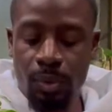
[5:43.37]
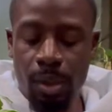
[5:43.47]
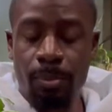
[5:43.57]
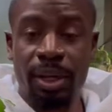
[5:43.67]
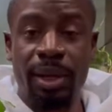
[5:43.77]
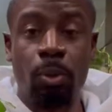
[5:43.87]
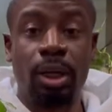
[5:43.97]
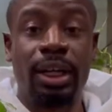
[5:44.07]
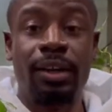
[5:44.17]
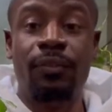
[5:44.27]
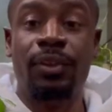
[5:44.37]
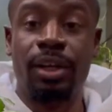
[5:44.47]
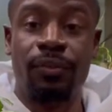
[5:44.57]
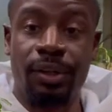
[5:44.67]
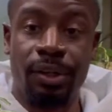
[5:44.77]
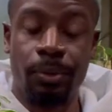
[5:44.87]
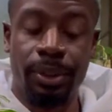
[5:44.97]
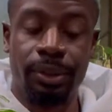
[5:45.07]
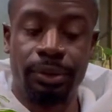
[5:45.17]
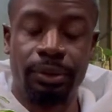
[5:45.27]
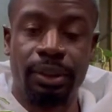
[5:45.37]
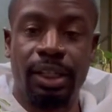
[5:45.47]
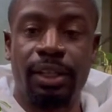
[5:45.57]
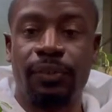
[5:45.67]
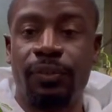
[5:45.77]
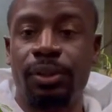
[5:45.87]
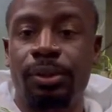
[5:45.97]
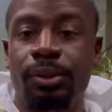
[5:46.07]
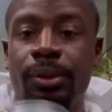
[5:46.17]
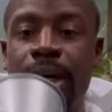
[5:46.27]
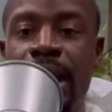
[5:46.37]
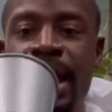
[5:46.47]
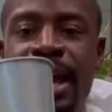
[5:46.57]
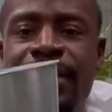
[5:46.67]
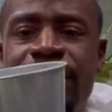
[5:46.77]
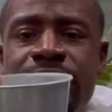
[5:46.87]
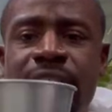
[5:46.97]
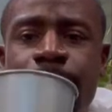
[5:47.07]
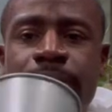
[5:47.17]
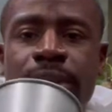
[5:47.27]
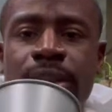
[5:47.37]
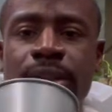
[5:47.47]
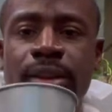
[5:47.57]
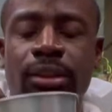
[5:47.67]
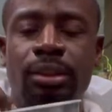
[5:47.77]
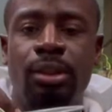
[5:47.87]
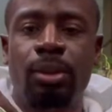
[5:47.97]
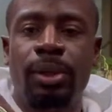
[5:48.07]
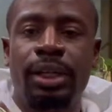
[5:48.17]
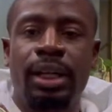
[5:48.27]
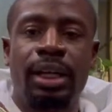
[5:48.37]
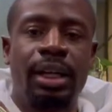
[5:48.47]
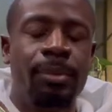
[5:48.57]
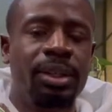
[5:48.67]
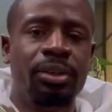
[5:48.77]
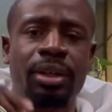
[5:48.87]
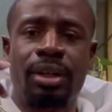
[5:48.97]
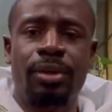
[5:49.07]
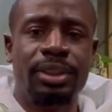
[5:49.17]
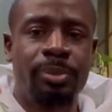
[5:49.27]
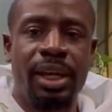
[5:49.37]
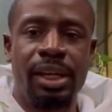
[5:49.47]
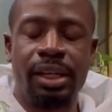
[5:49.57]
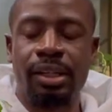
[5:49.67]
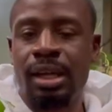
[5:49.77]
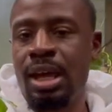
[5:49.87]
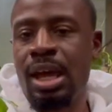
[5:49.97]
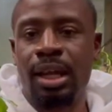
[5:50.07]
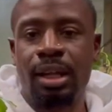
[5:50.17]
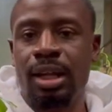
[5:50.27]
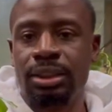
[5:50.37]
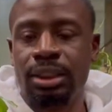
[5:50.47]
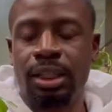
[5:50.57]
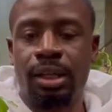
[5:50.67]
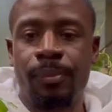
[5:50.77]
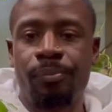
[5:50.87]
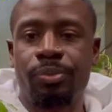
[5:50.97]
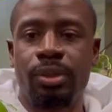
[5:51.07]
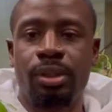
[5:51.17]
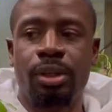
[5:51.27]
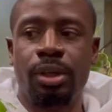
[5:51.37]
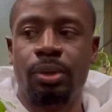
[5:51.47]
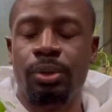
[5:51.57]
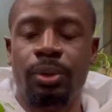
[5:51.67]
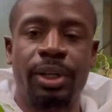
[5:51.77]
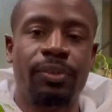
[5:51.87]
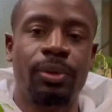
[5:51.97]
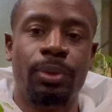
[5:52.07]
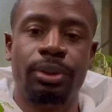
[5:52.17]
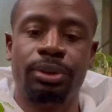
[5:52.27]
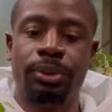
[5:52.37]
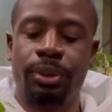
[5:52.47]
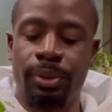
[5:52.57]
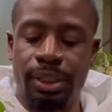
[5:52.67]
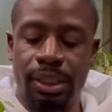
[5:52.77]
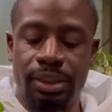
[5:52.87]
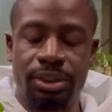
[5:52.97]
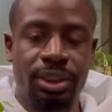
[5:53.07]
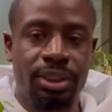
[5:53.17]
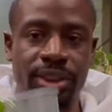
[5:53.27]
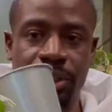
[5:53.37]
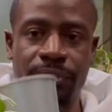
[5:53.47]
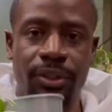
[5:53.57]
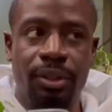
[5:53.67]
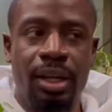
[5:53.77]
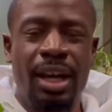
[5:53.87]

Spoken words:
But they work out very, very well if you have this type of look or whatnot. I mean, you can always paint it, gloss it up, you know, do whatever you want to it or whatnot. It's just silver.